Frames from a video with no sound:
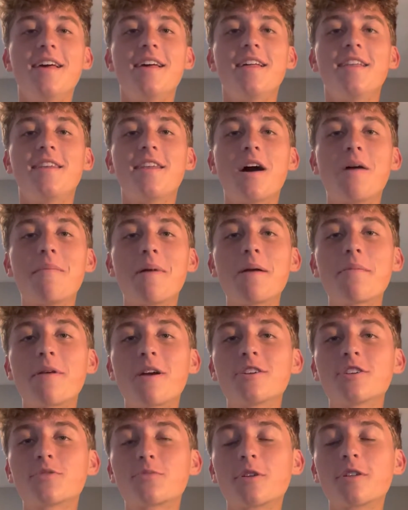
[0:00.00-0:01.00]
Now, my
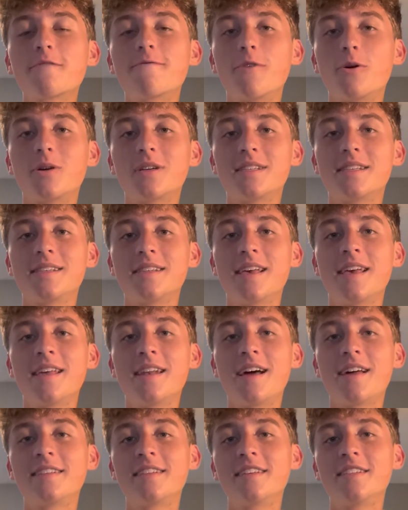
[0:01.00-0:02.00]
project really focuses
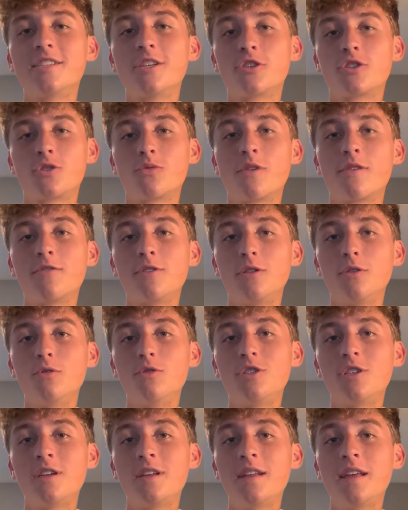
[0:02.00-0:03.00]
in on the Industrial
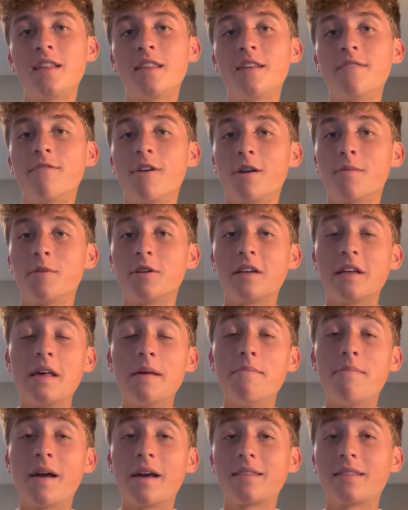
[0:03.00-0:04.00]
Revolution and the environmental
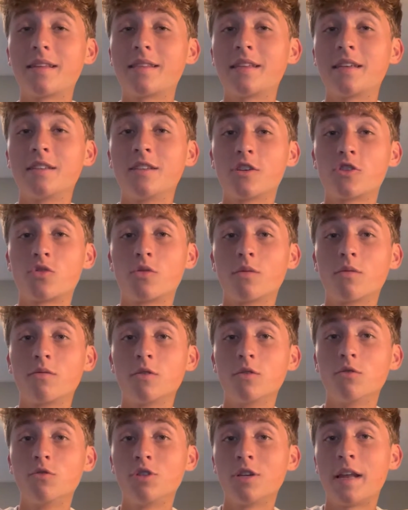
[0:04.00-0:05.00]
impact that the Industrial
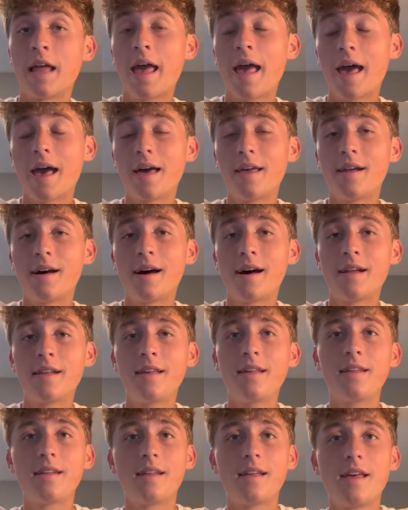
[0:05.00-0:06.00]
Revolution had on
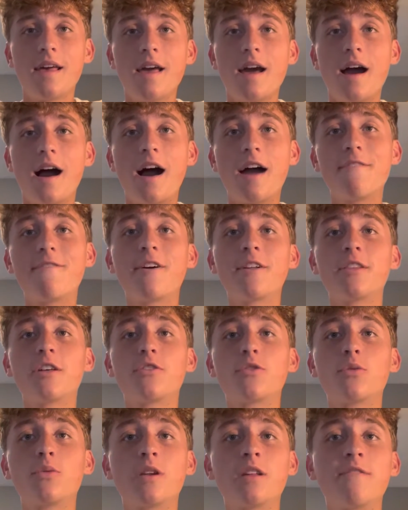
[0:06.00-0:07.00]
it. I found that
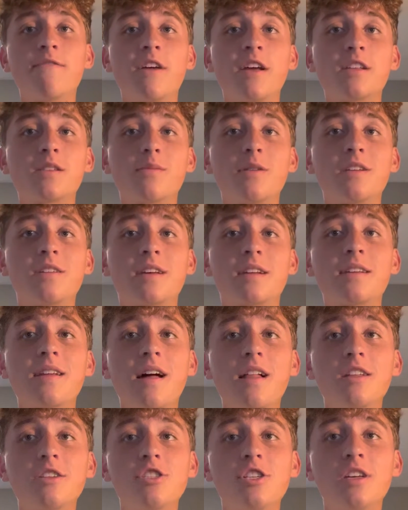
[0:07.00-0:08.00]
through an advancement in
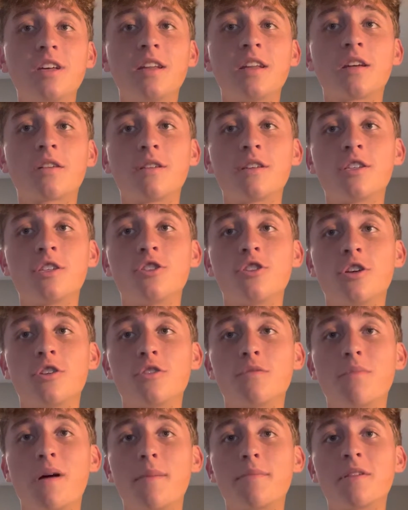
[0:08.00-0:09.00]
technology and increase in
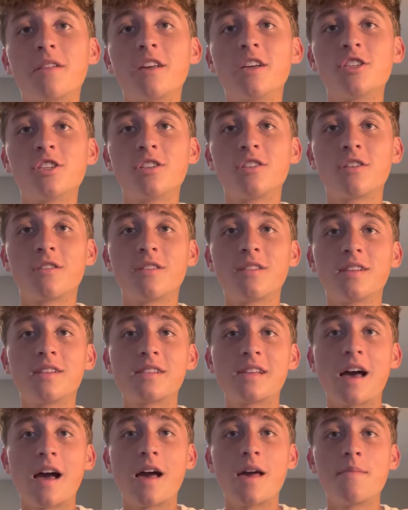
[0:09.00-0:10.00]
genuine population during this
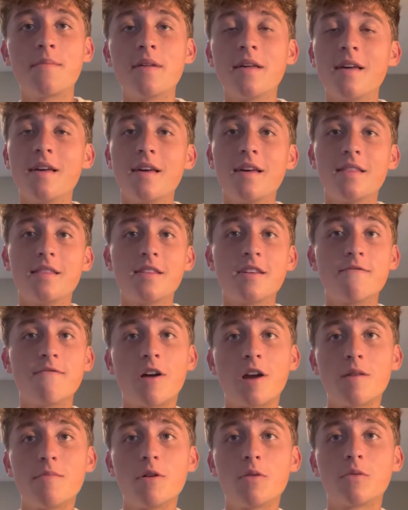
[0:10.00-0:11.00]
time, the
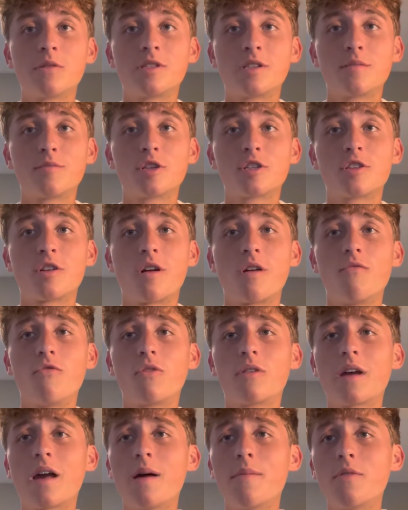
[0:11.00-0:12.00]
environment was subject to
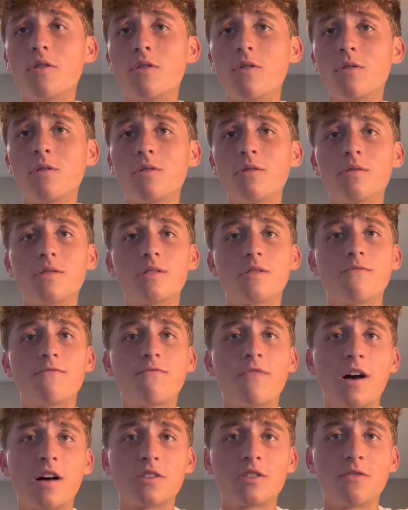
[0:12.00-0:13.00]
harmful chemicals,
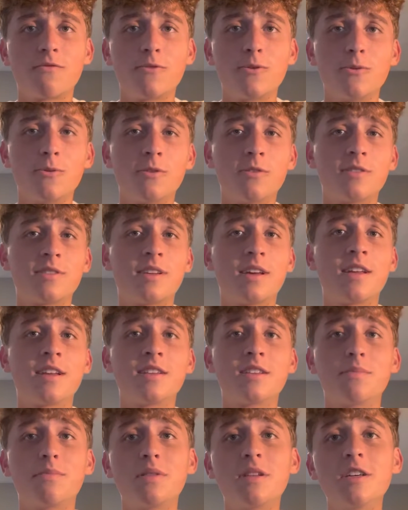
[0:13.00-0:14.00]
fossil fuels, and a
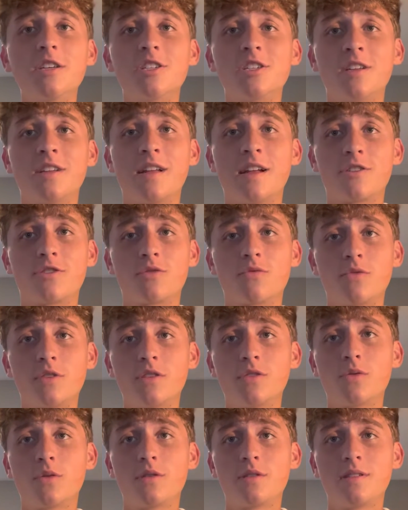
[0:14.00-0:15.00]
depletion of natural
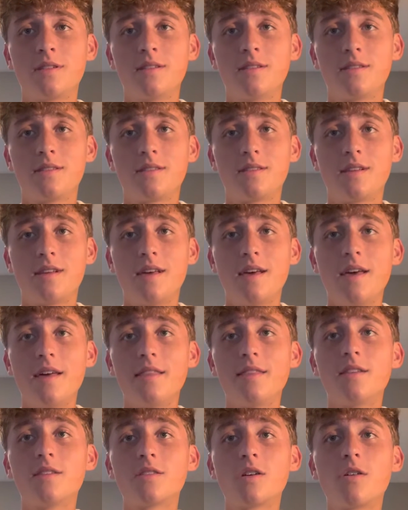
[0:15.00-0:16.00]
resources.
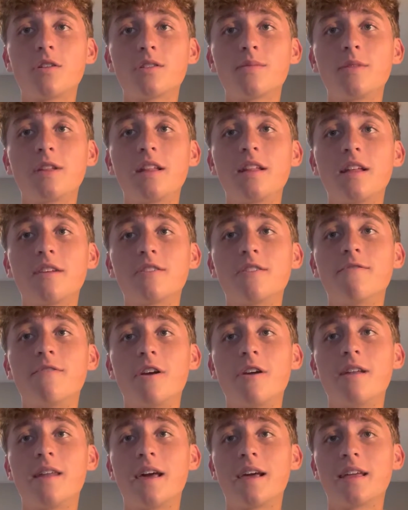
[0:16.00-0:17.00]
This ultimately led to a
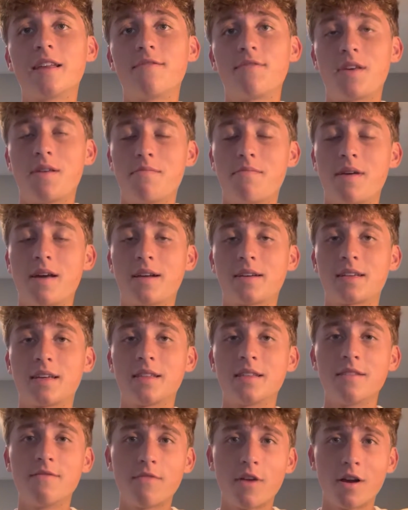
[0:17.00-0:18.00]
very negative impact on
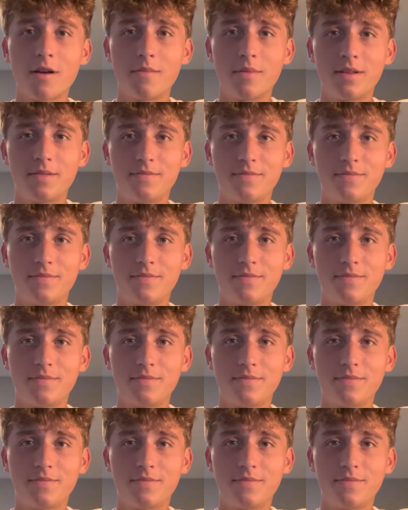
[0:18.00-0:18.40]
the environment.